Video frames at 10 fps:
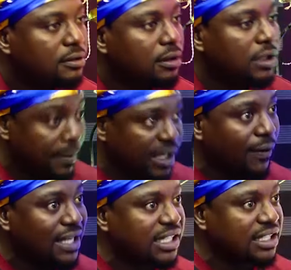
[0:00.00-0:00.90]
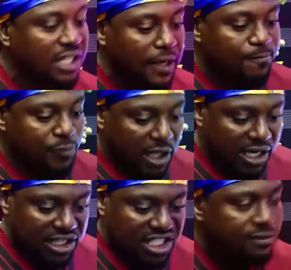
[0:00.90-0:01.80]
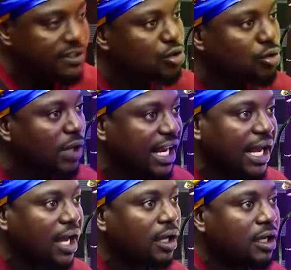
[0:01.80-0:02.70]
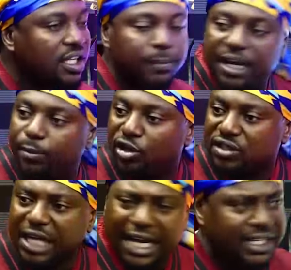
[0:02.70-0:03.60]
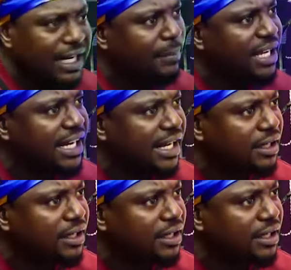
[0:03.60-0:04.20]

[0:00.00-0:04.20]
Nemeka, what you say? A TV suit, Anna, the baby was near the end of my day.